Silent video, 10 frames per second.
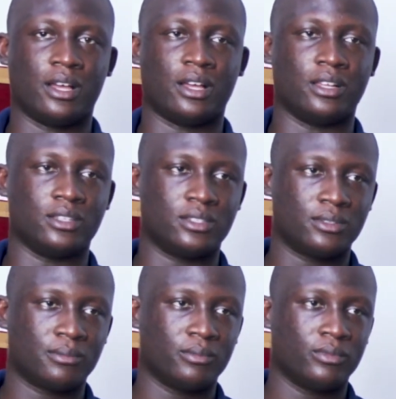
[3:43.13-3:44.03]
and
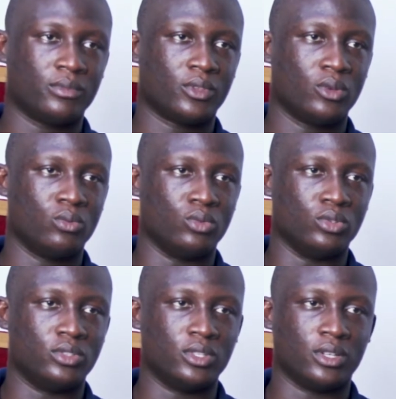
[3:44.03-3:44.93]

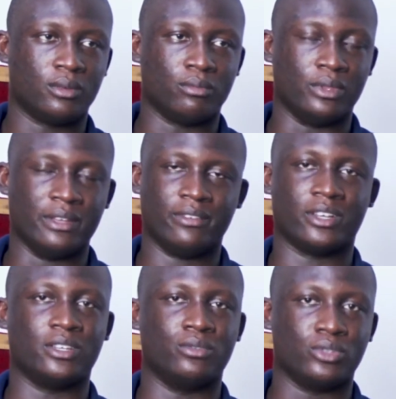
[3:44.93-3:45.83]
would never
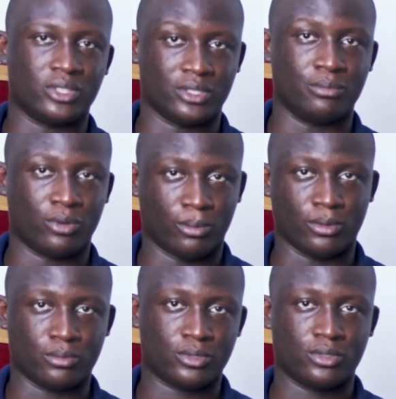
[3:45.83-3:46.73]
give us any
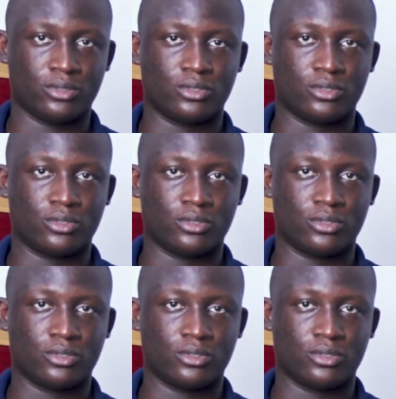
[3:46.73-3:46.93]
problems.